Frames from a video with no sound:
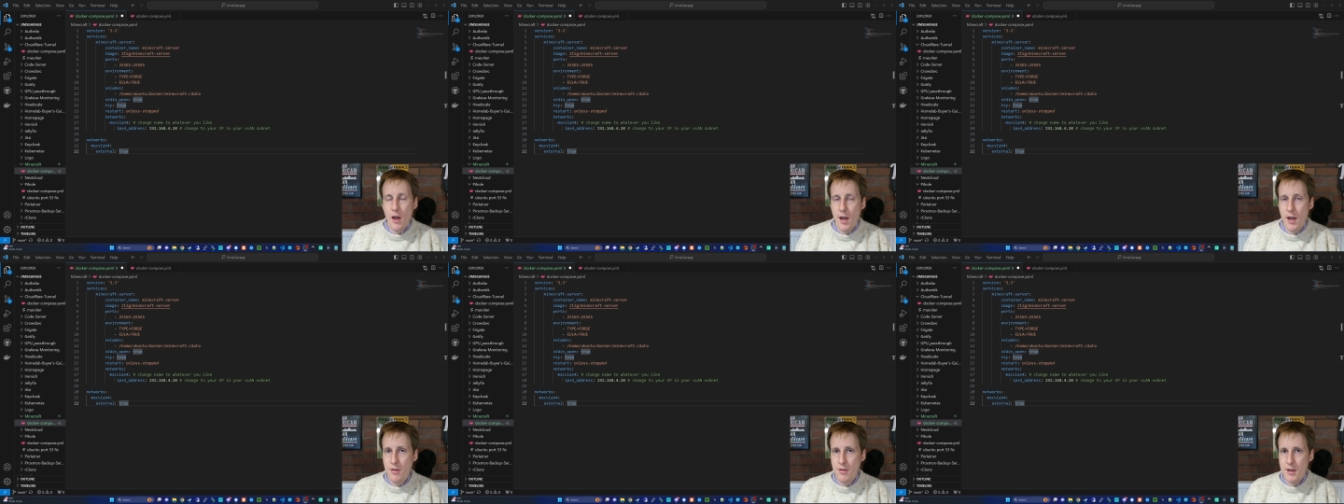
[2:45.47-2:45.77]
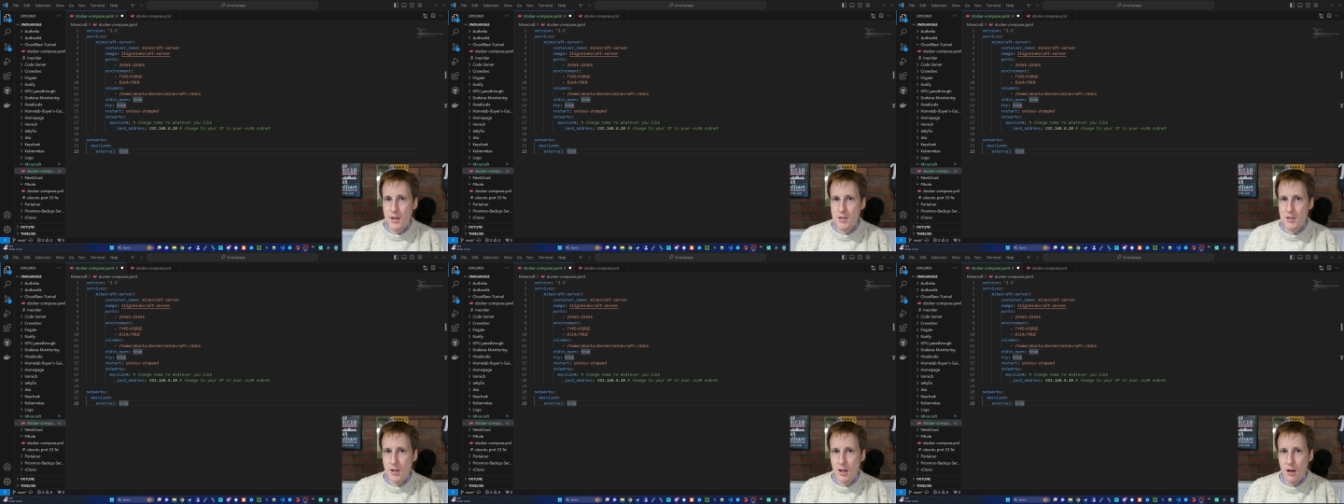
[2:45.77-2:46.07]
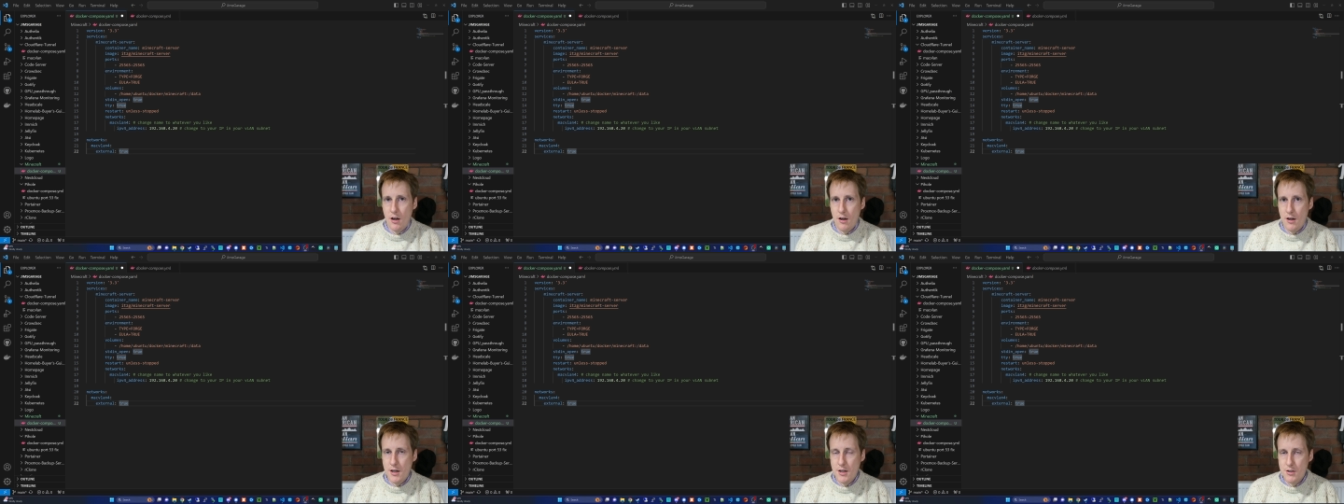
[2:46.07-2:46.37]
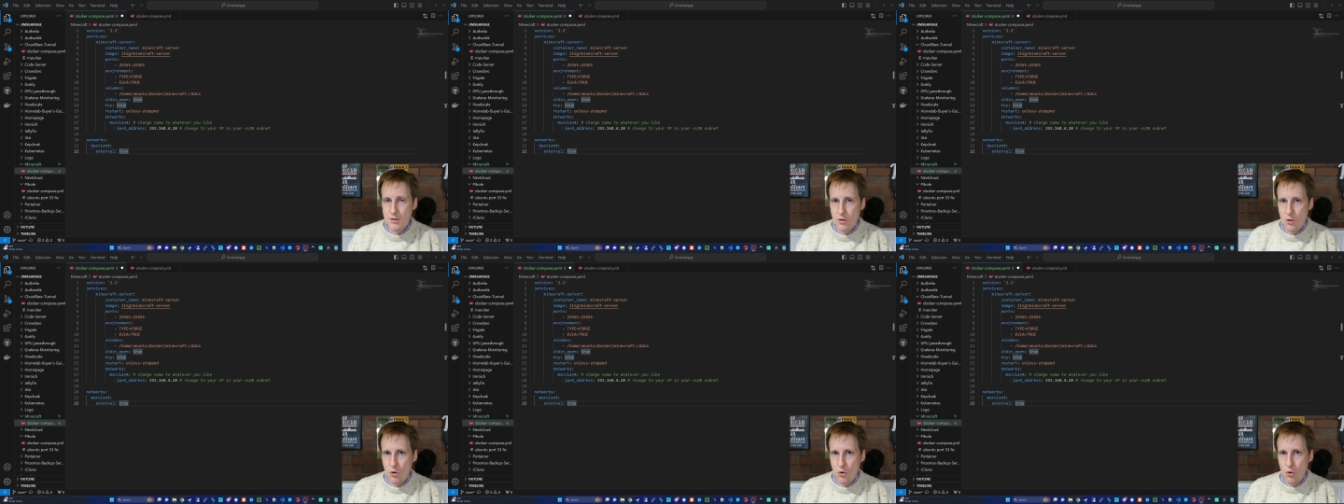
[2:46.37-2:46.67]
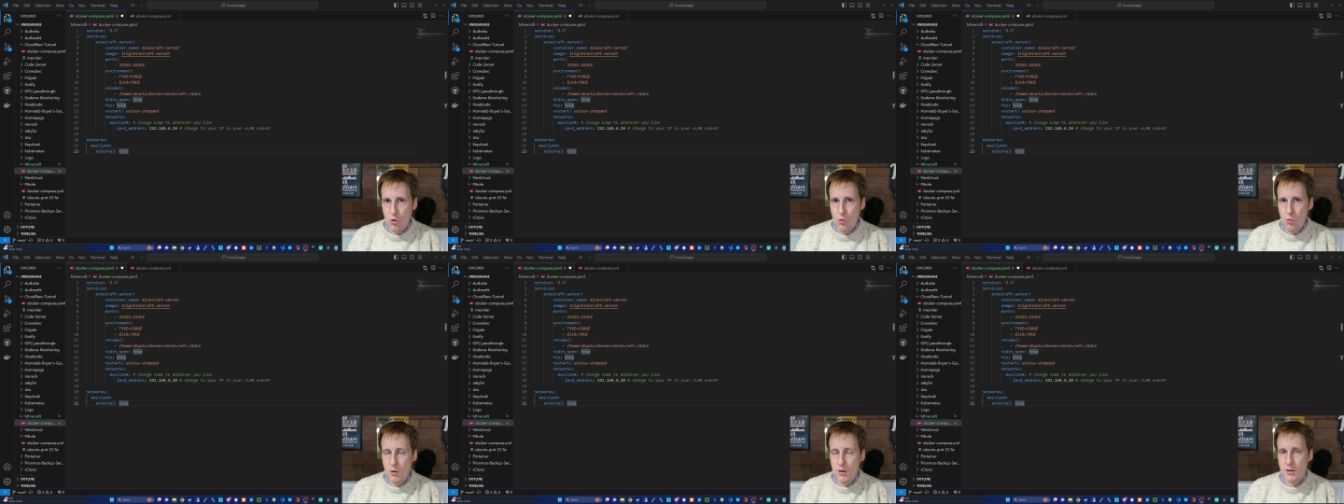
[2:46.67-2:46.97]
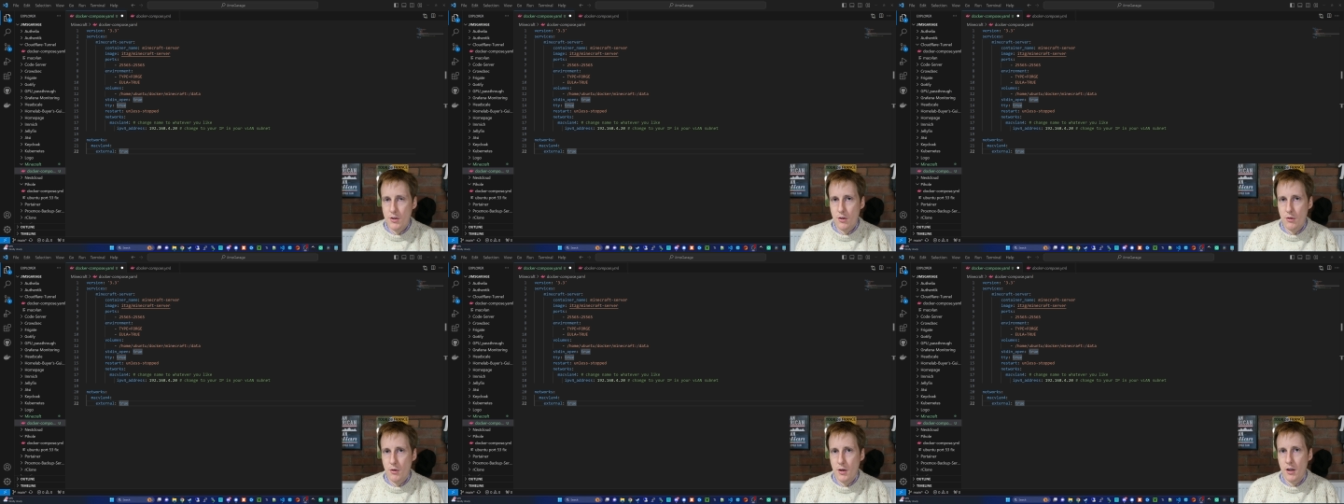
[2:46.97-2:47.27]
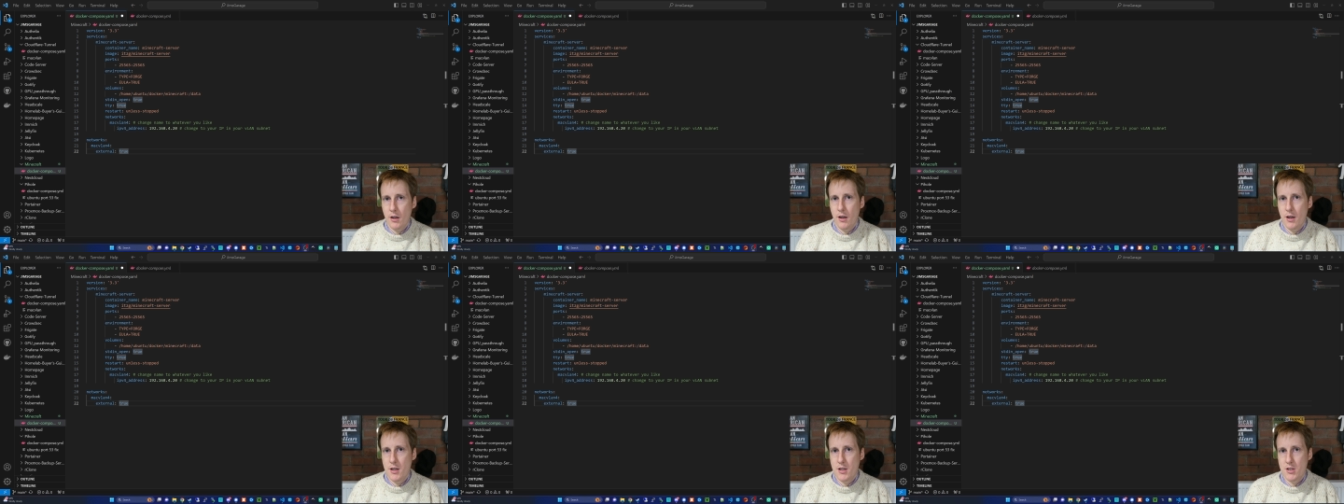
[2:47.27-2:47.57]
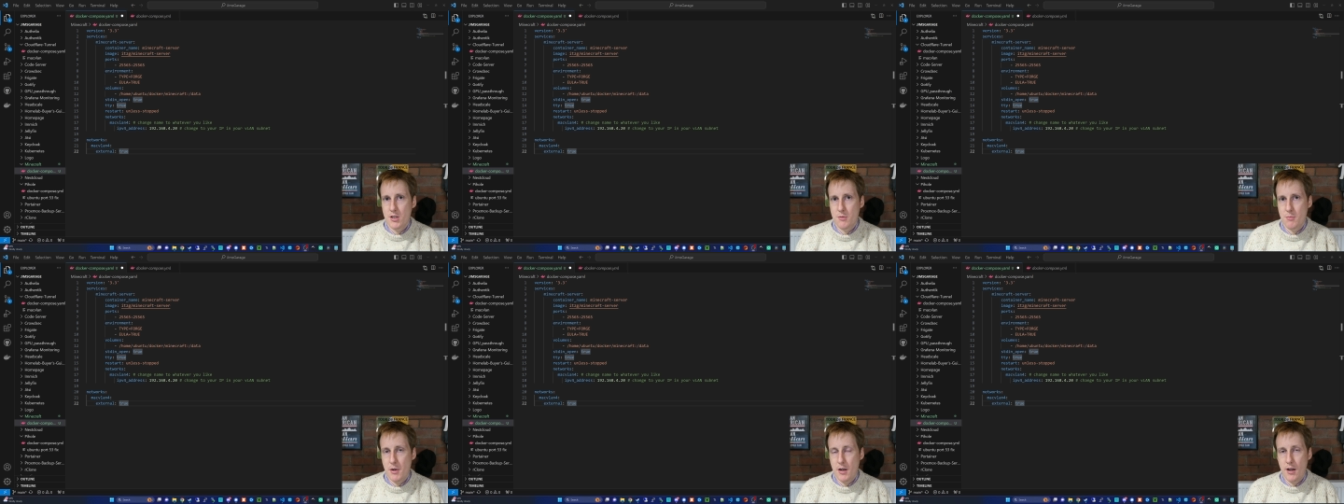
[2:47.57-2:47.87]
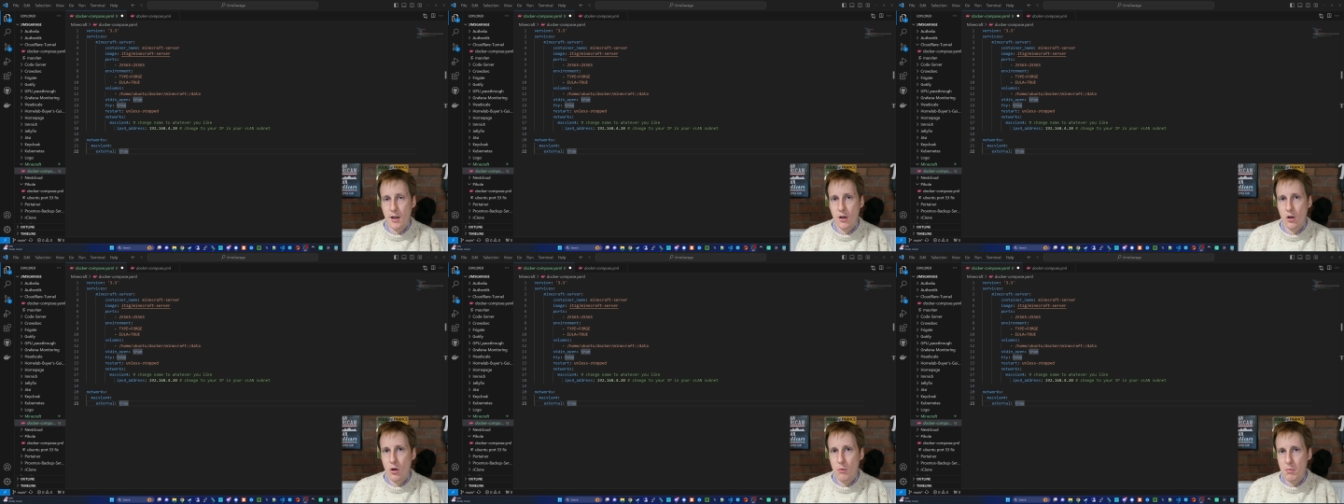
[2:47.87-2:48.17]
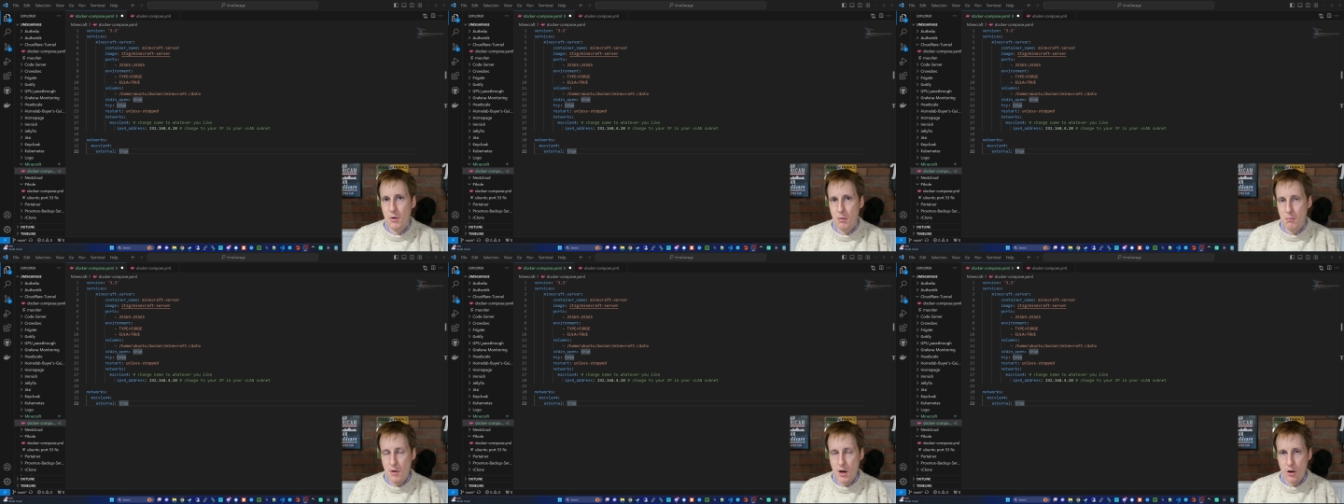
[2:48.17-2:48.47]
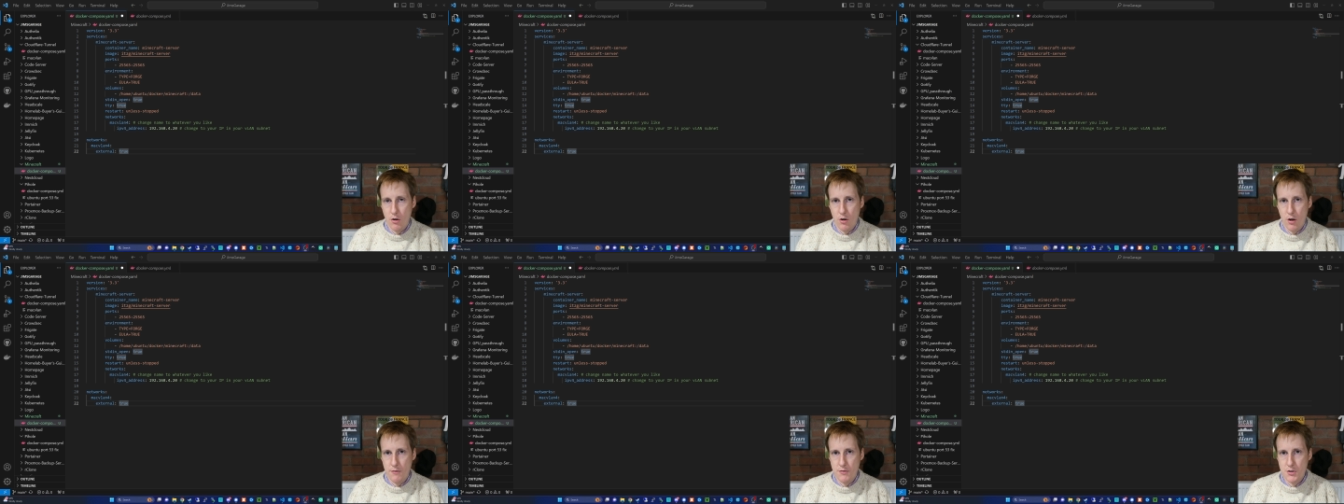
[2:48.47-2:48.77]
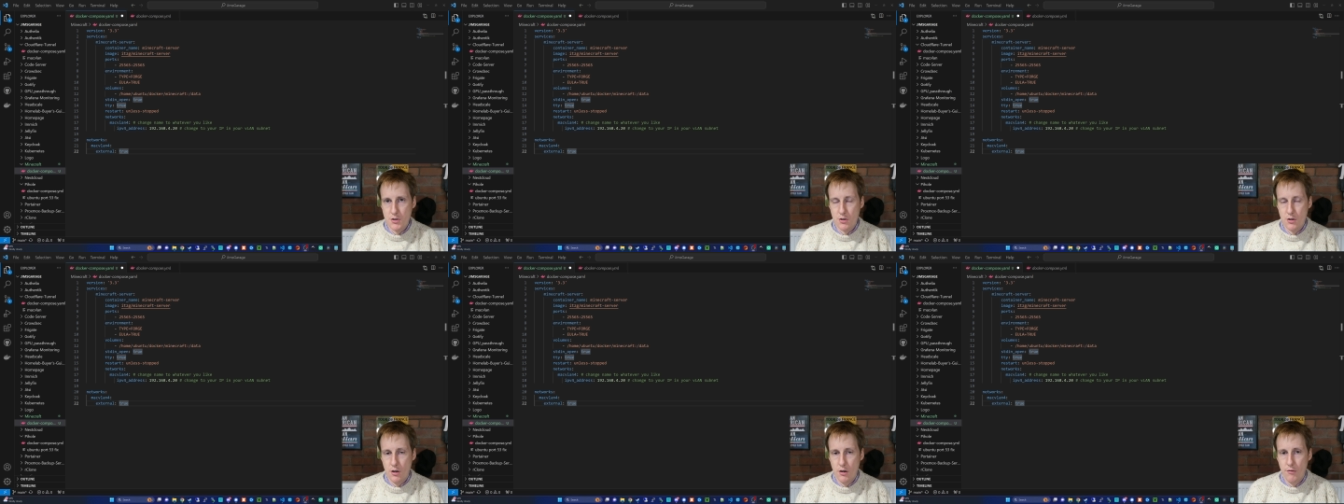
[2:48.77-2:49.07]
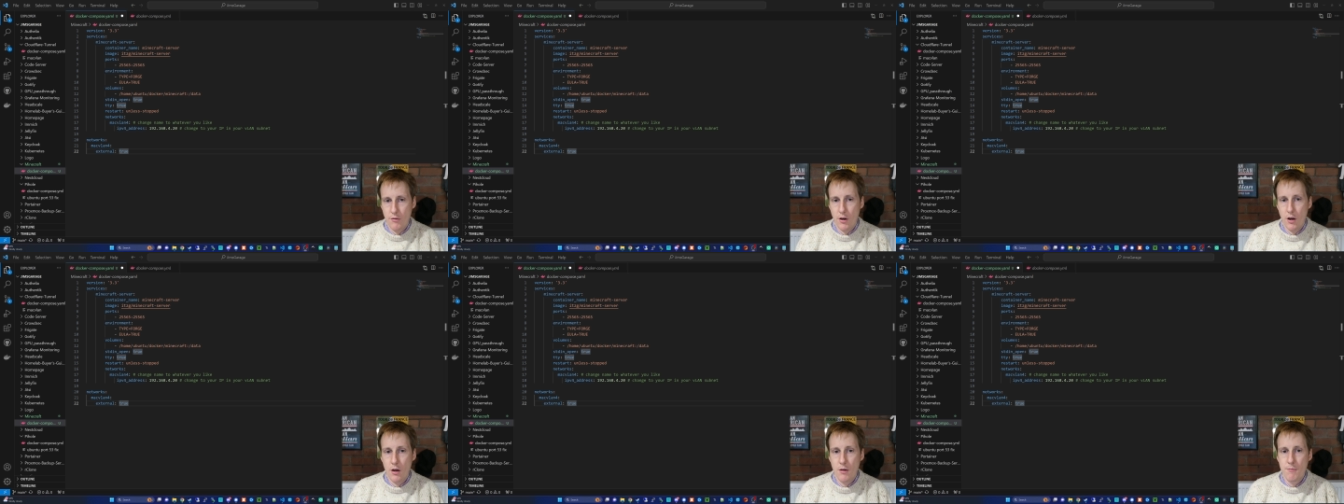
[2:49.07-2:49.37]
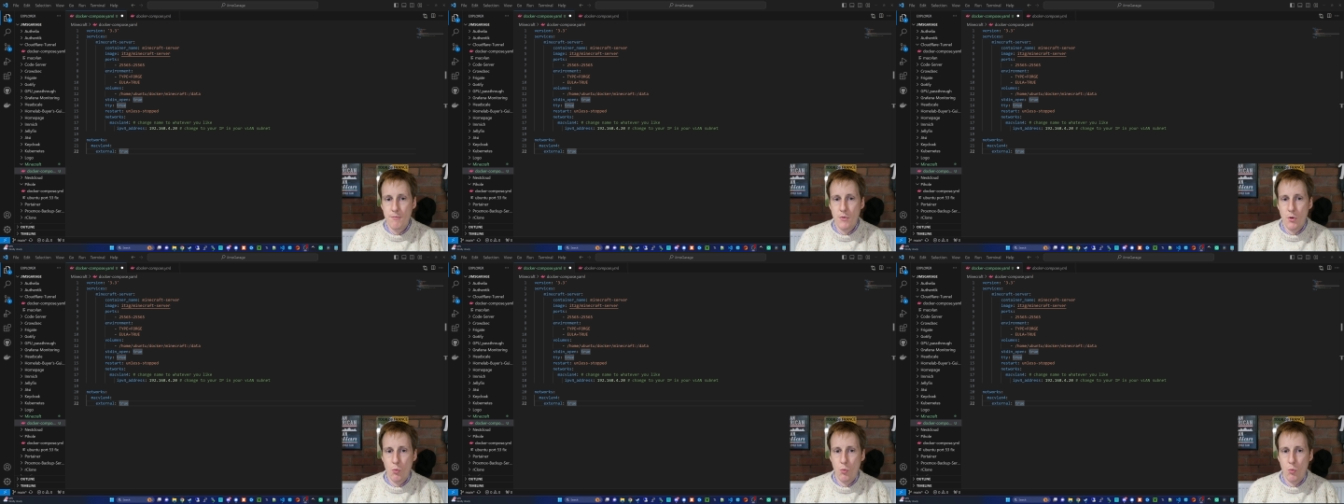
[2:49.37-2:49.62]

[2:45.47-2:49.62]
In this guise, all we're doing is spinning up a Minecraft server